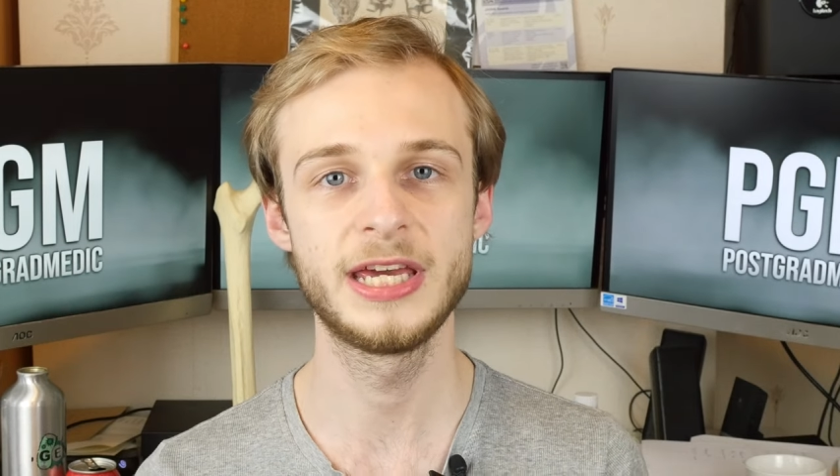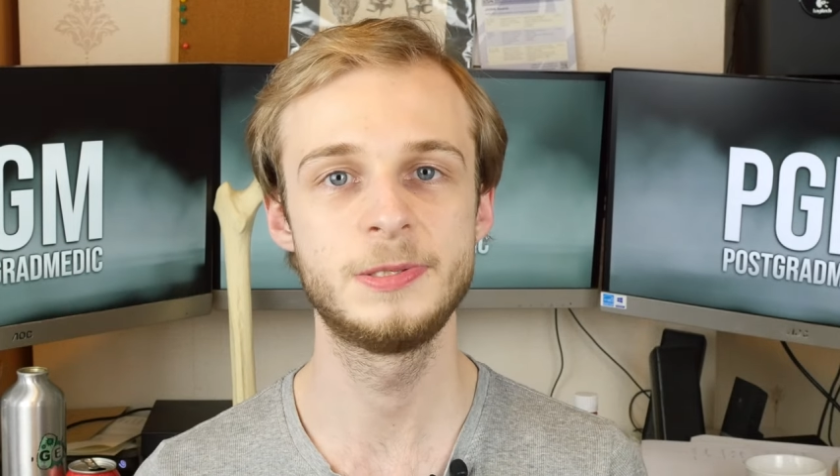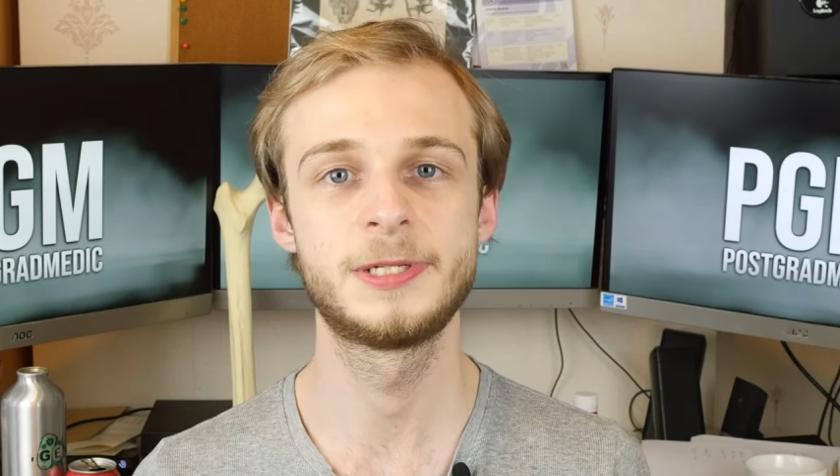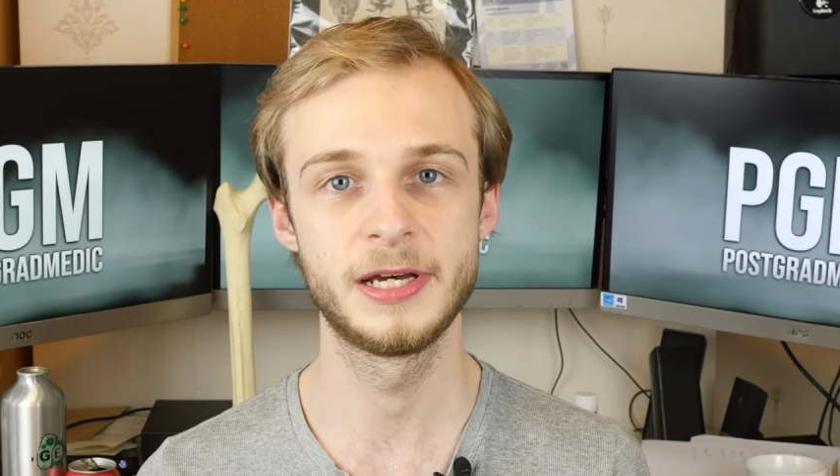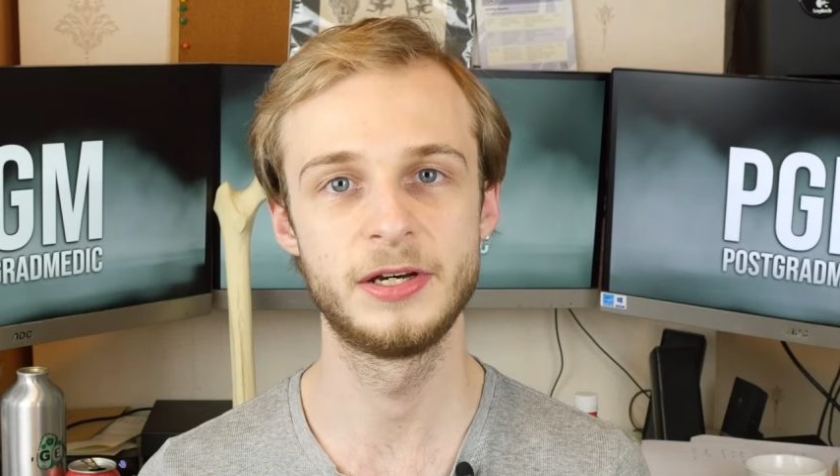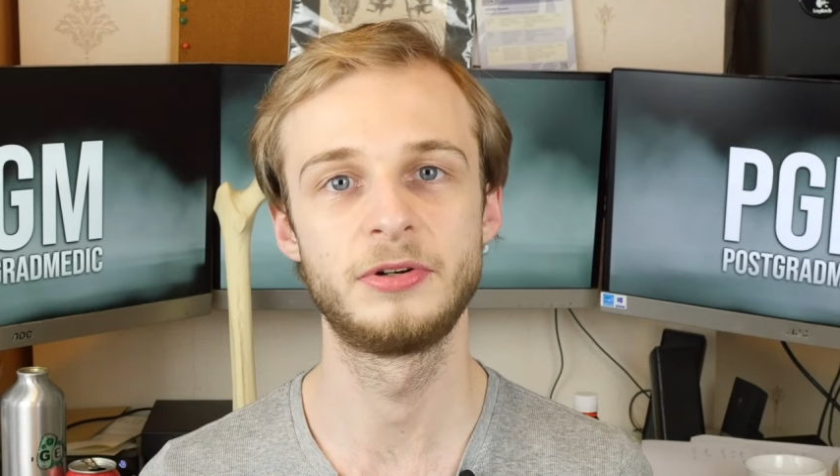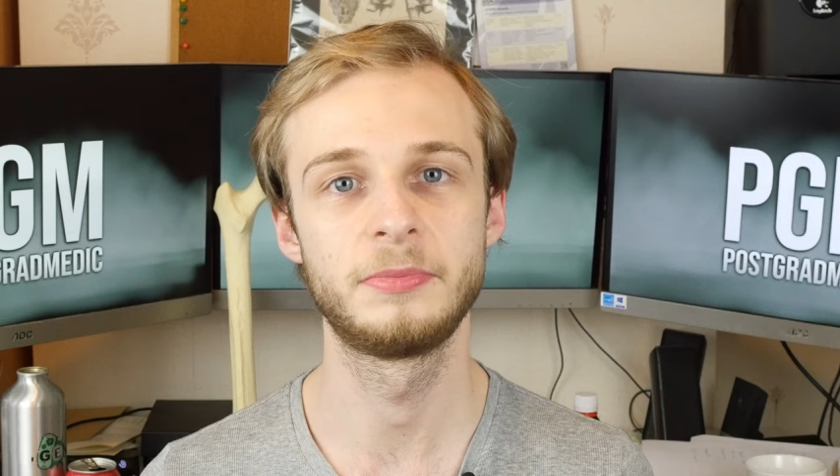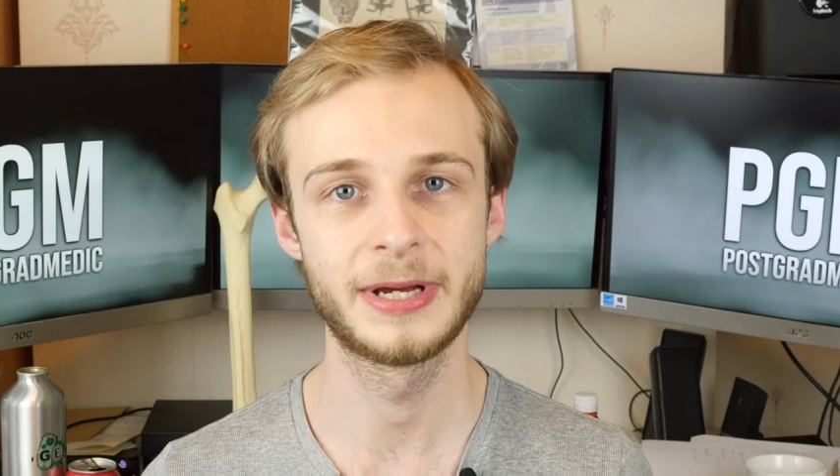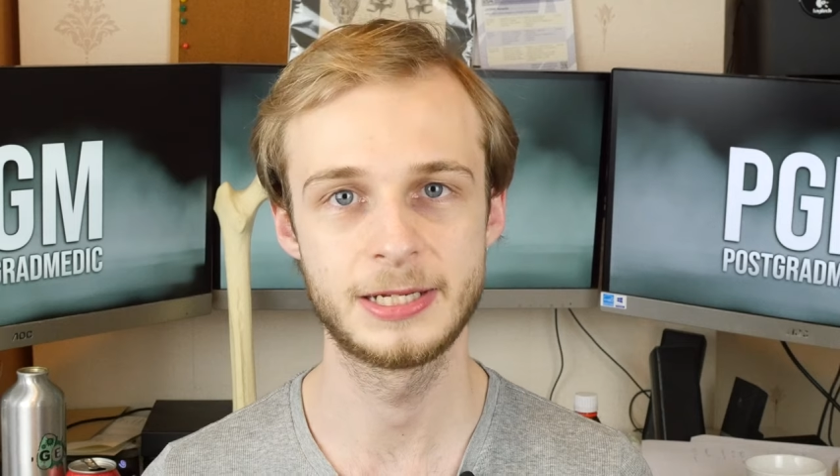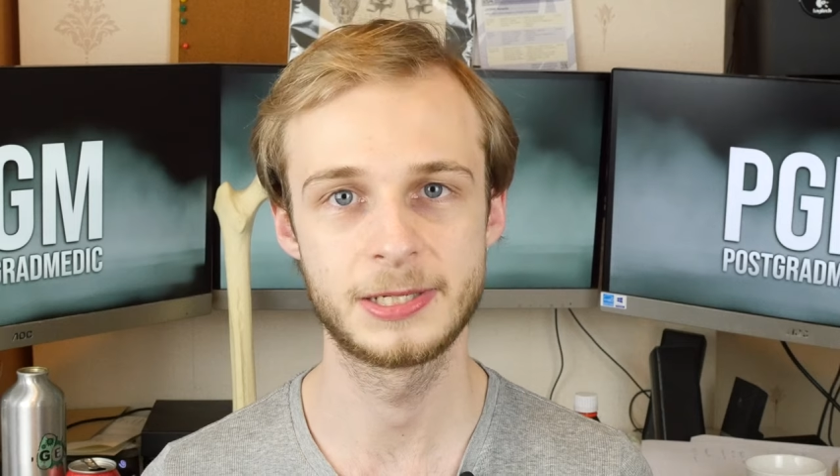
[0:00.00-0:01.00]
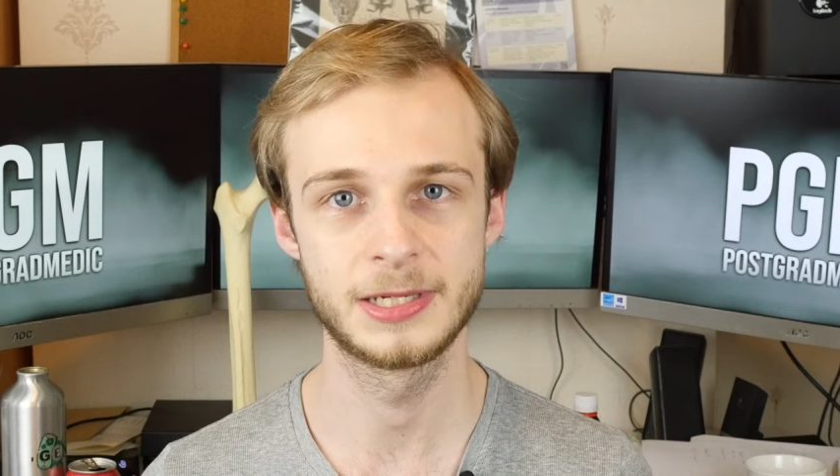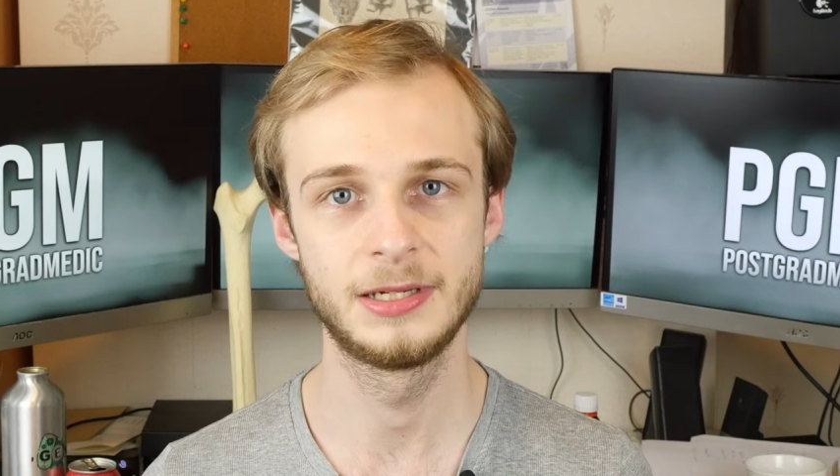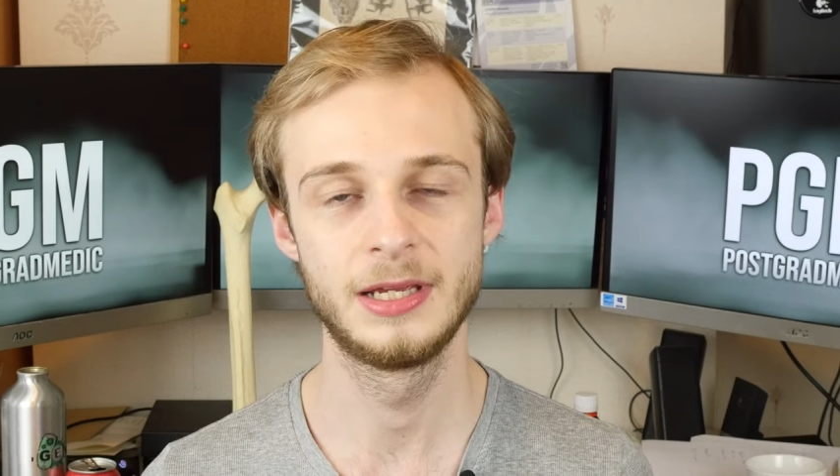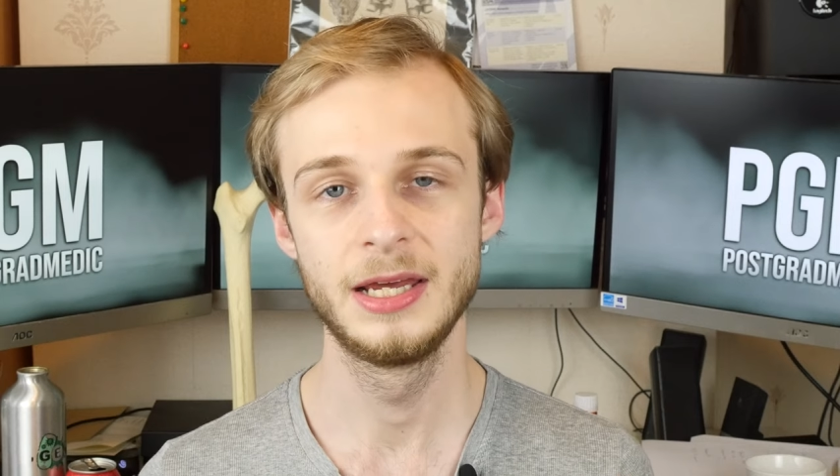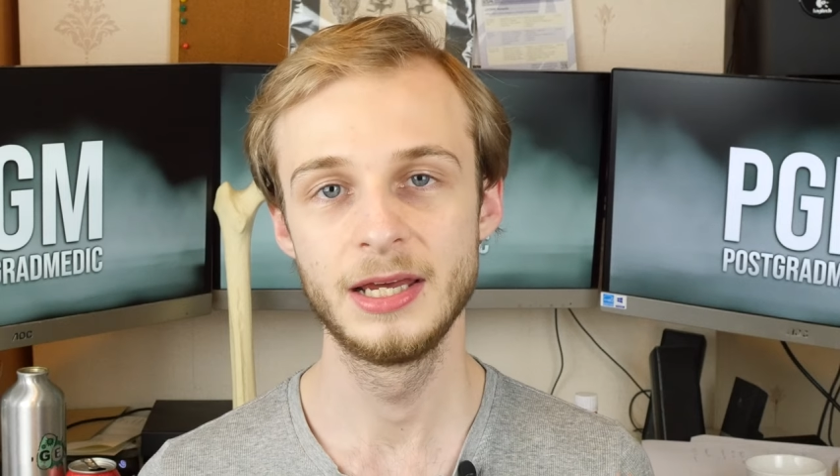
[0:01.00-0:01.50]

internal medicine,